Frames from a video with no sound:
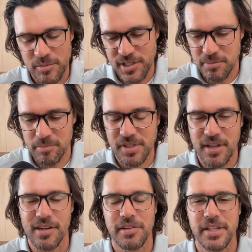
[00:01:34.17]
Symptoms
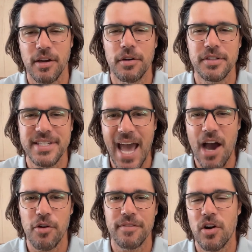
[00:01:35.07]
can only go
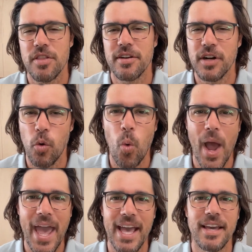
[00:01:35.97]
down farther
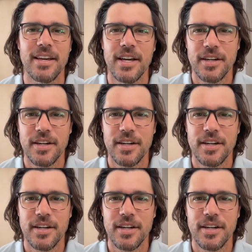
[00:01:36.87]
away